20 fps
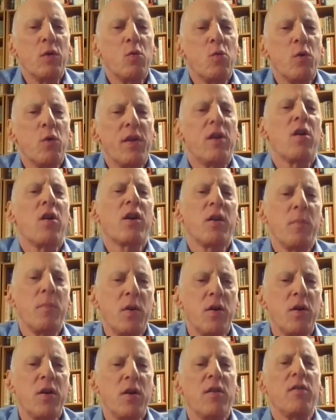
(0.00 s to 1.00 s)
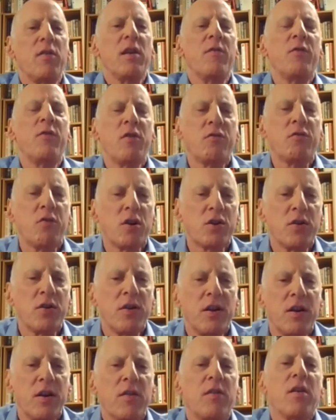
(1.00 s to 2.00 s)
within our communities, the infrastructure
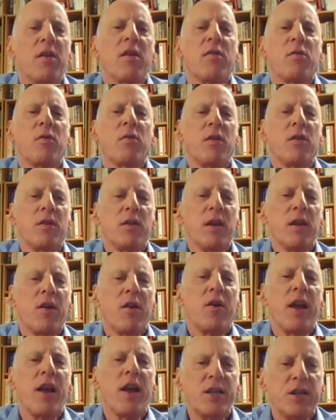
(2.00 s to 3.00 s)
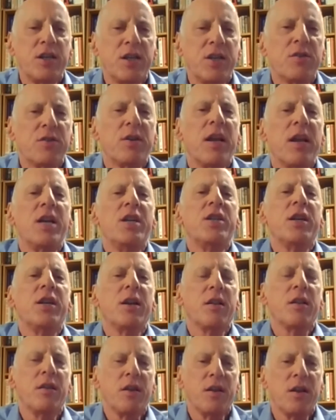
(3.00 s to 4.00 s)
that exists, the area agencies on
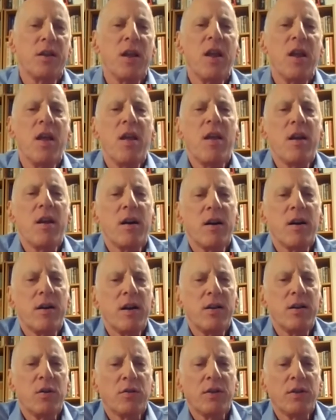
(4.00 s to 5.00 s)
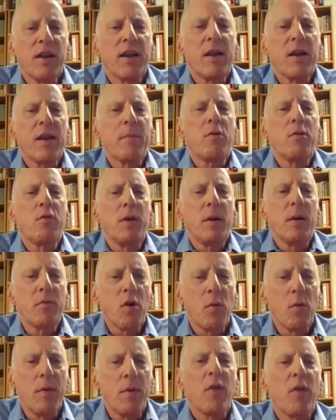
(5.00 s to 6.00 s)
aging, the adult daycare programs,
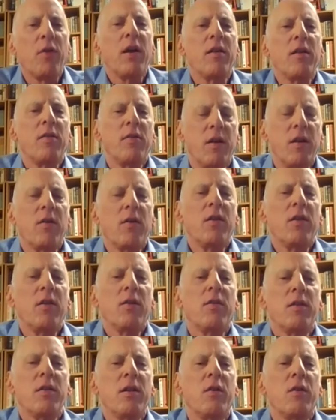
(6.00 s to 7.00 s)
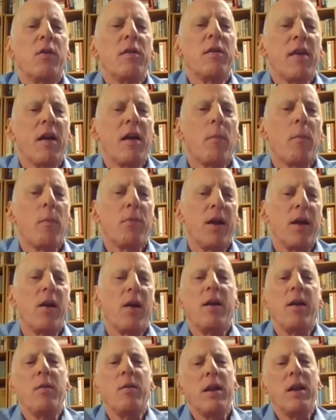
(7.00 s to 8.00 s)
home health aides, there is help
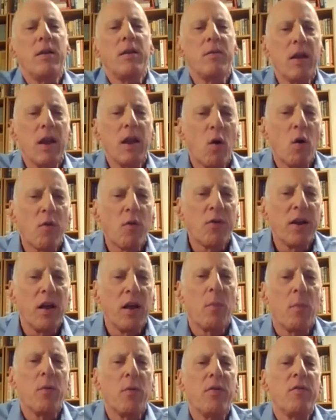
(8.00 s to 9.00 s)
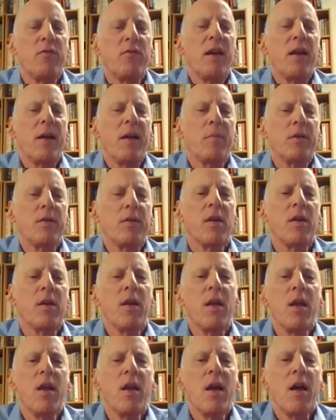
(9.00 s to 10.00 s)
there, and often help within families.
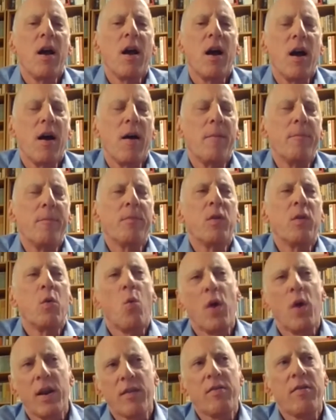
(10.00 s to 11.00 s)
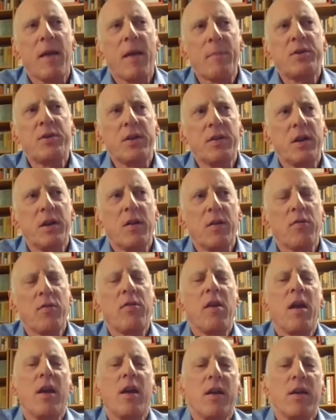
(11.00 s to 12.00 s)
The one exception that I'll
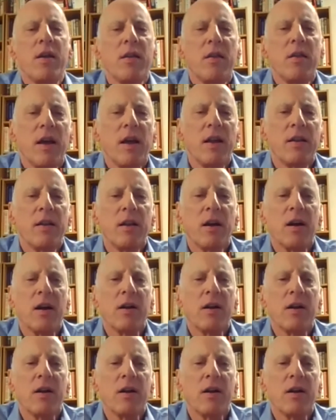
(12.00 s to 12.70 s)
say that